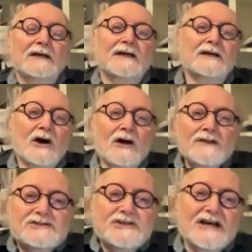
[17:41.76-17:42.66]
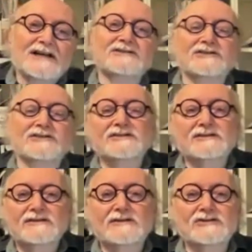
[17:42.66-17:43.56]
In all these
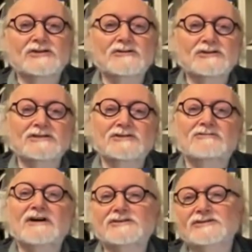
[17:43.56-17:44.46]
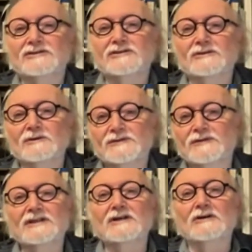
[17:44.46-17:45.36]
challenges, the Socialist Register was
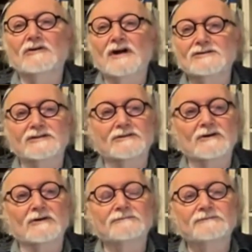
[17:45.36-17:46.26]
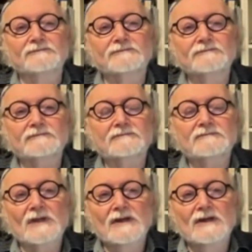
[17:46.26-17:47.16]
for Leo ground zero.
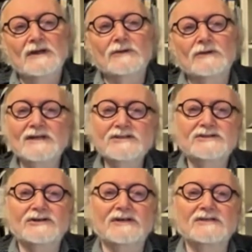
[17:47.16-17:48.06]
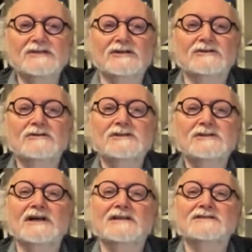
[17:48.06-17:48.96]
The Register
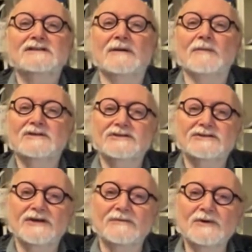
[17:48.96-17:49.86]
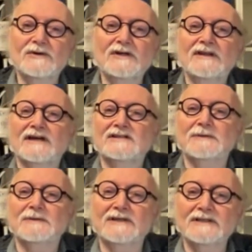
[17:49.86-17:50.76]
institutionalized a Marxist community that is
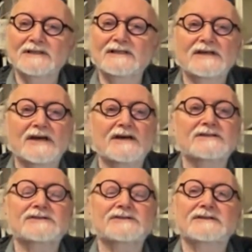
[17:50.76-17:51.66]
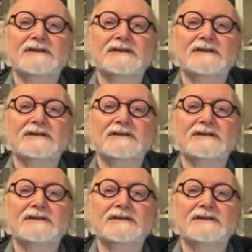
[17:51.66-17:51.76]
politically engaged,